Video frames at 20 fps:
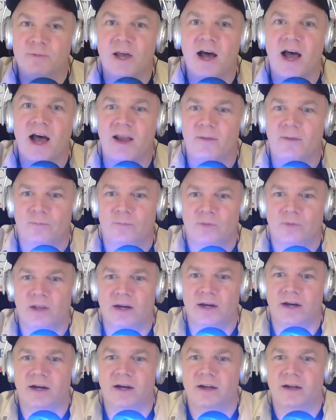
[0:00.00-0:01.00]
guy.
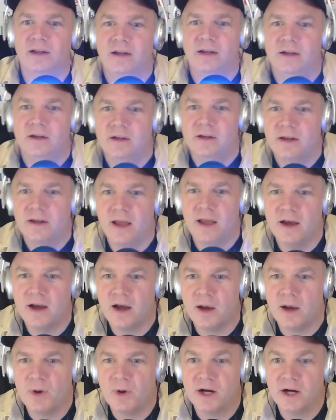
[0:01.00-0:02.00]
Uh,
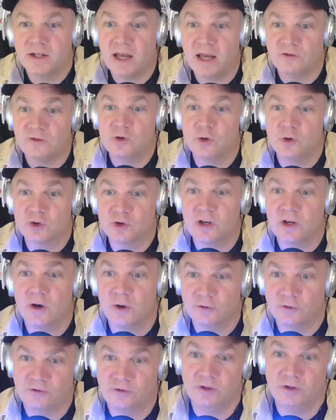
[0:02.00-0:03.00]
uh, a podcast usually
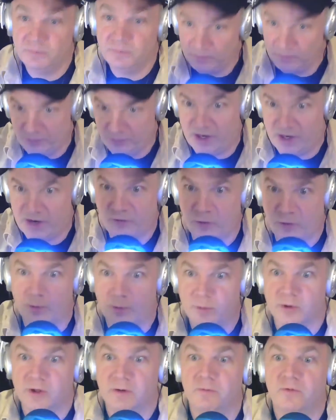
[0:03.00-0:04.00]
hosted by
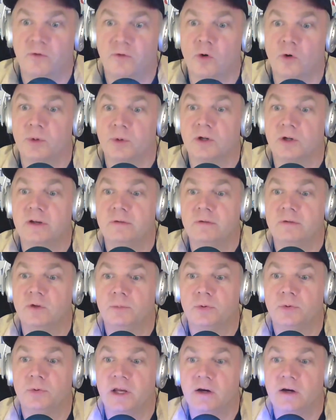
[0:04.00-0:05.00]
former former
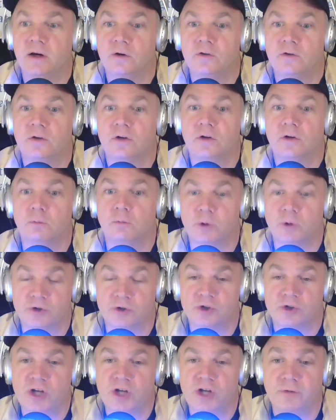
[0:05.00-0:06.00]
Cleveland players
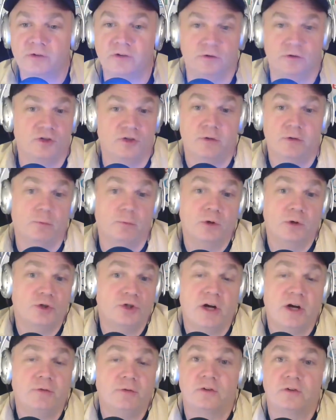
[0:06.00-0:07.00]
Richard Jefferson. Je-
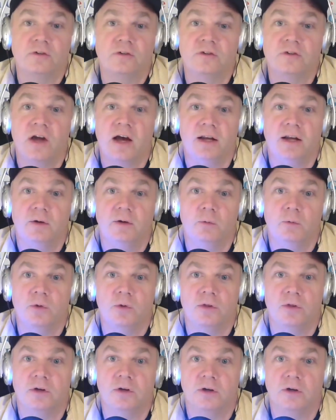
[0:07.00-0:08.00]
Richard Jefferson's not
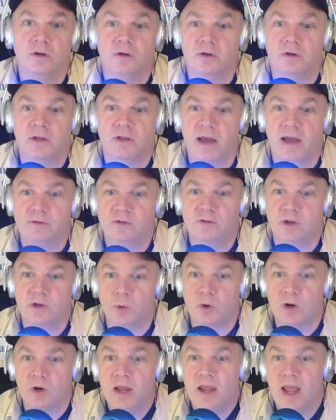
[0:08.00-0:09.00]
with the uh, Cavs
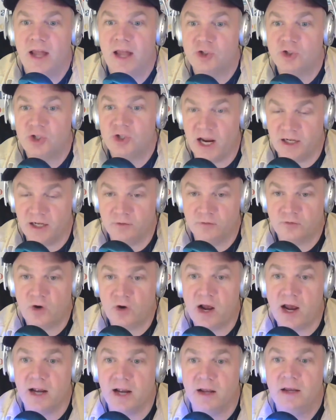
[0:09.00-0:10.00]
anymore, and Channing
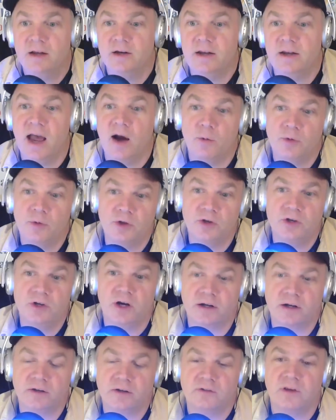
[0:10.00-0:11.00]
Frye now with the
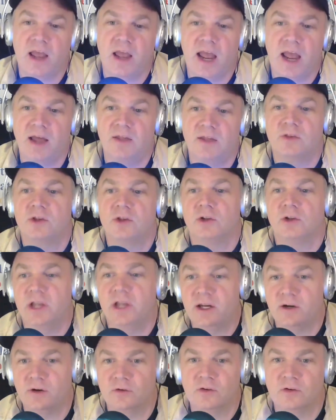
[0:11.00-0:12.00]
Nuggets and the
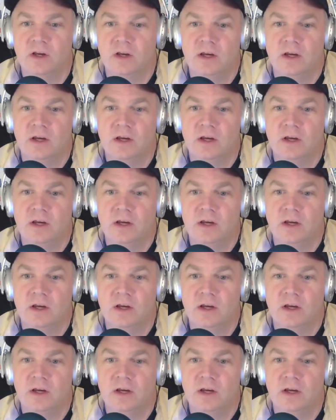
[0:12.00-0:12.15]
Lakers.